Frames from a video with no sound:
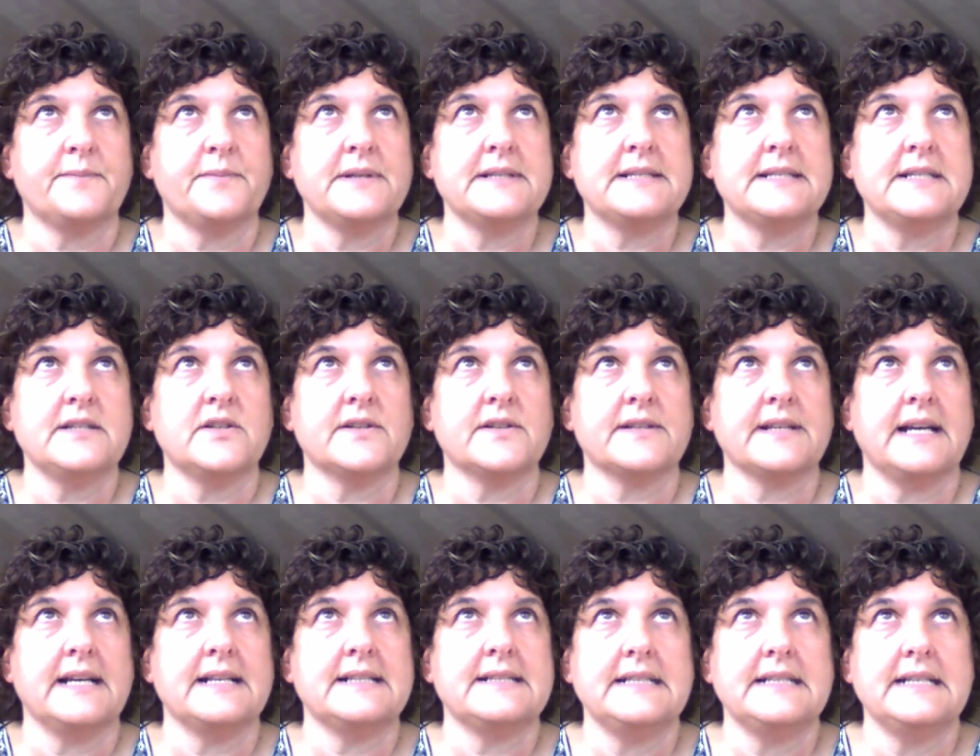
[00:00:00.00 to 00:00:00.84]
pretty good
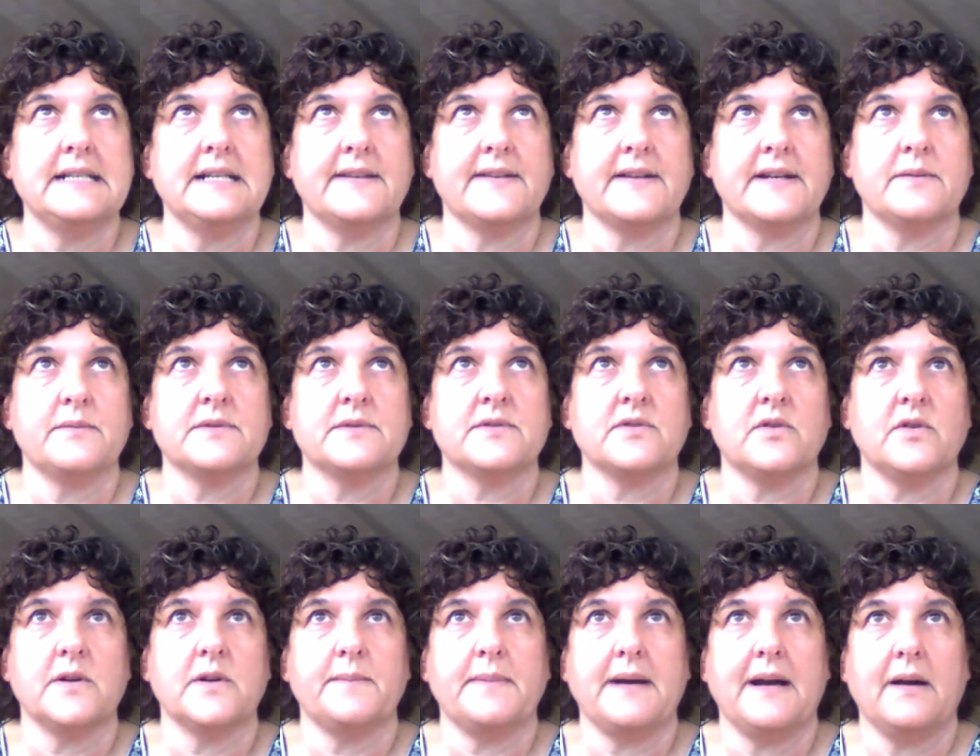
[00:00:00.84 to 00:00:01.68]
idea that it was
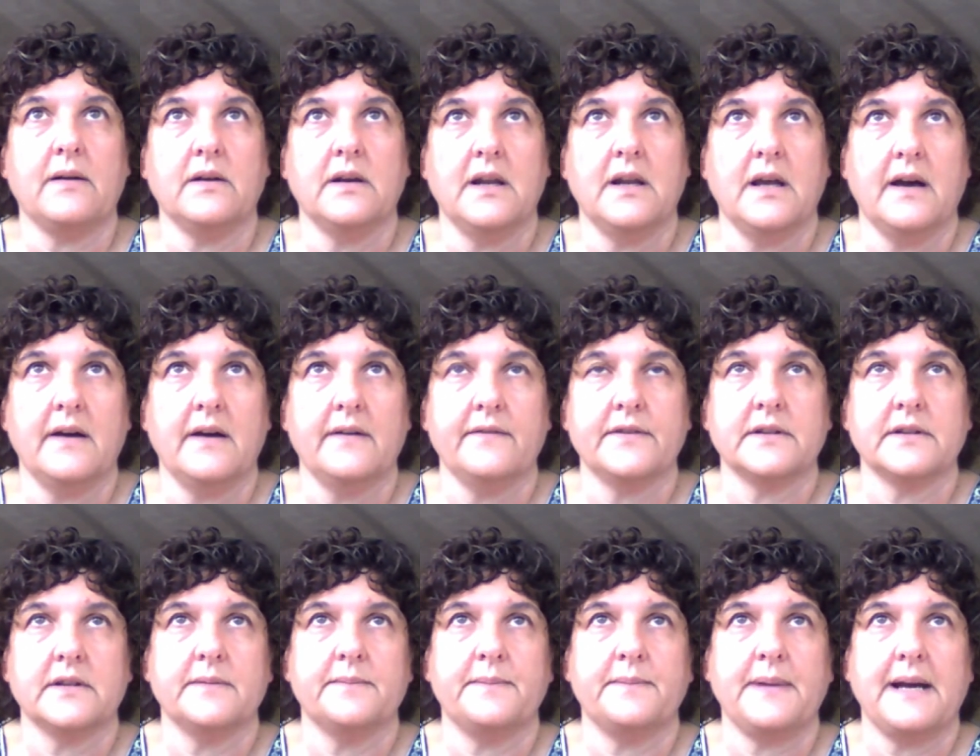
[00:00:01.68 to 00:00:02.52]
all about love
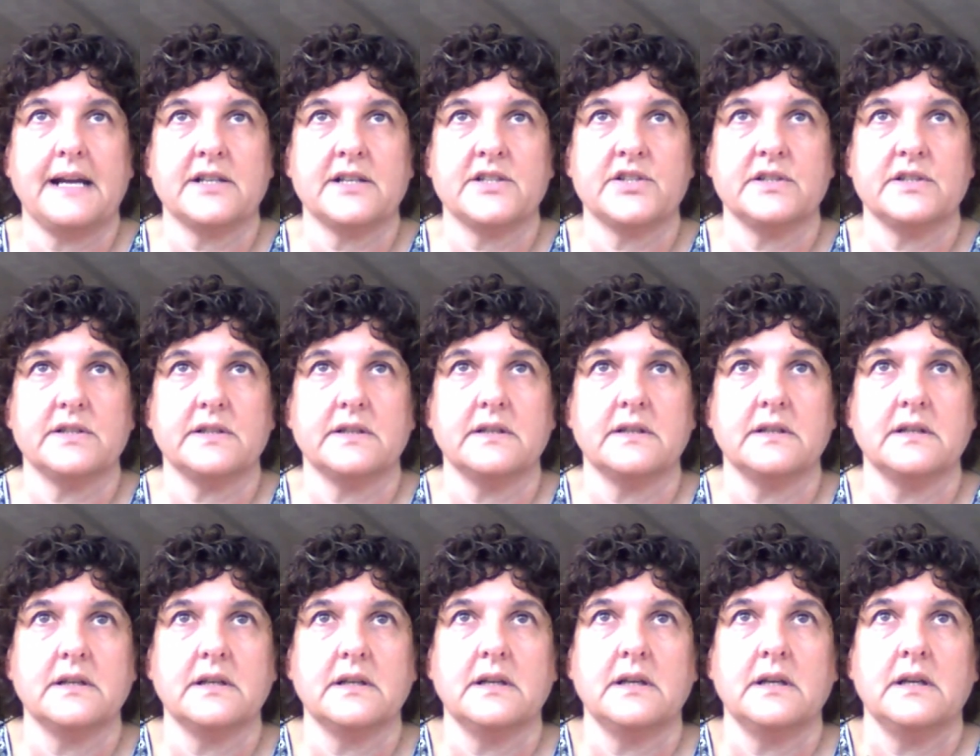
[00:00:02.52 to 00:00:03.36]
and compassion,
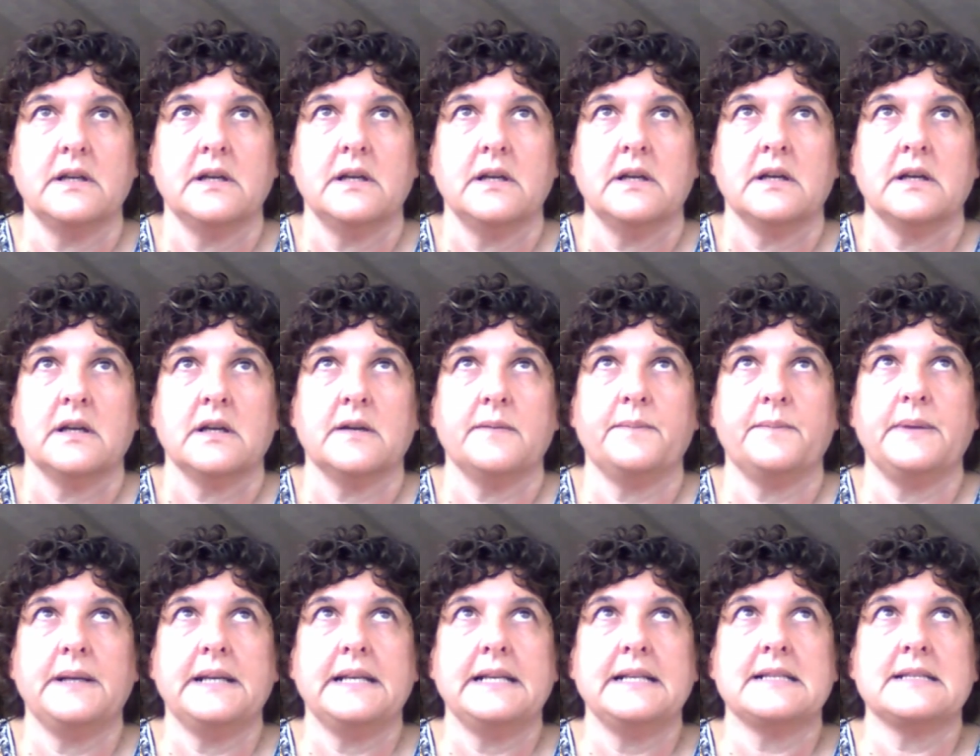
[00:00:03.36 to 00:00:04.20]

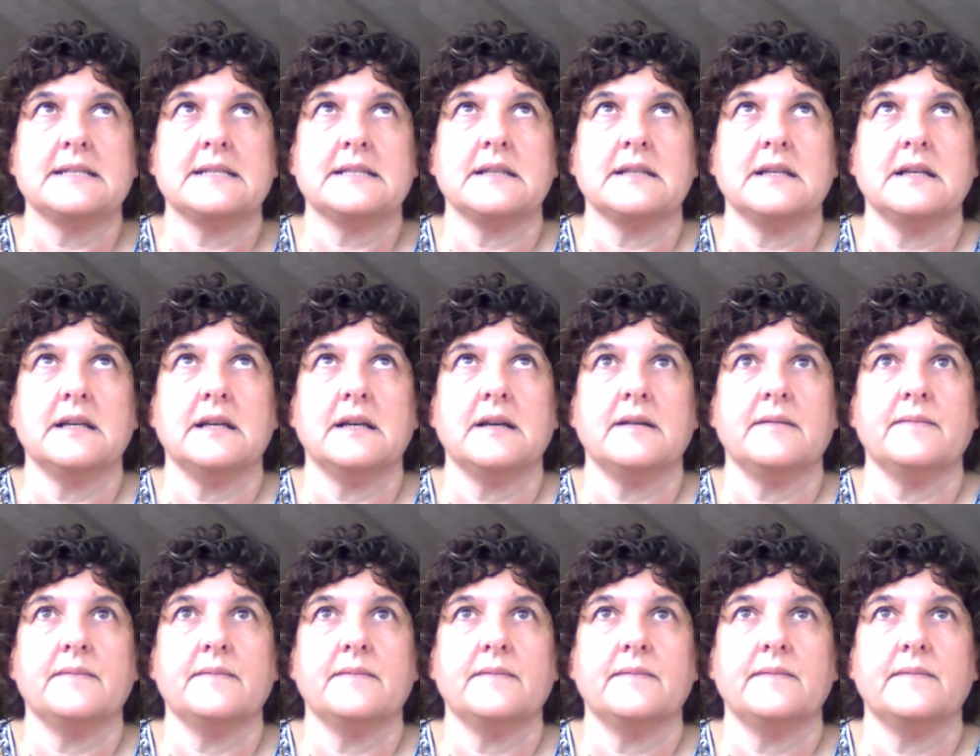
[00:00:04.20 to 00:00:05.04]
complete
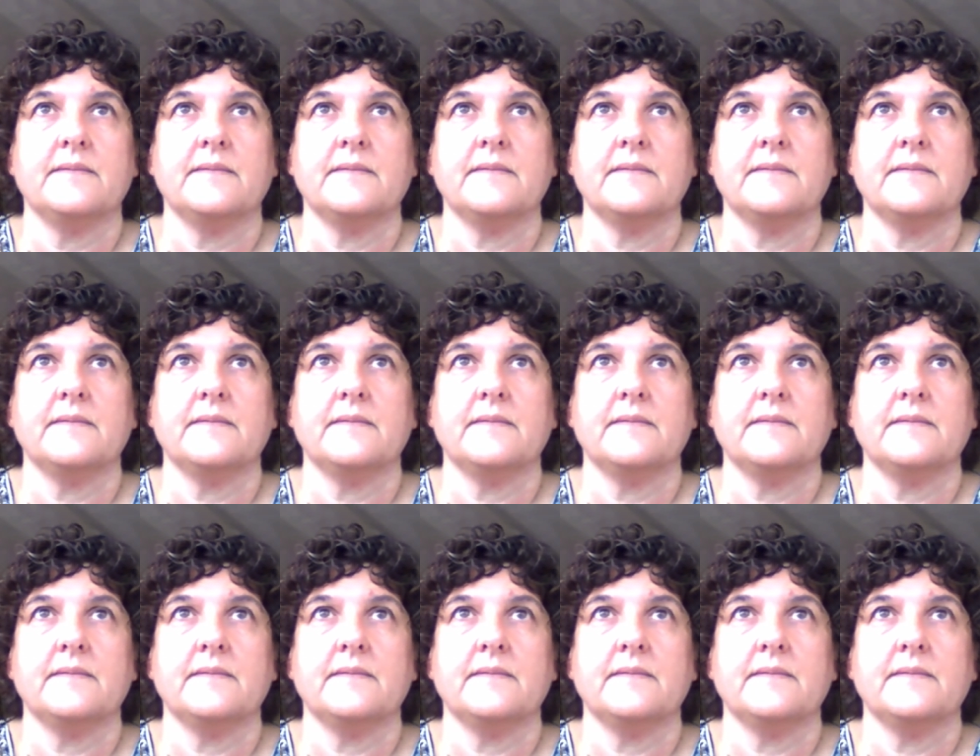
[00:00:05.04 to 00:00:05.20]
um,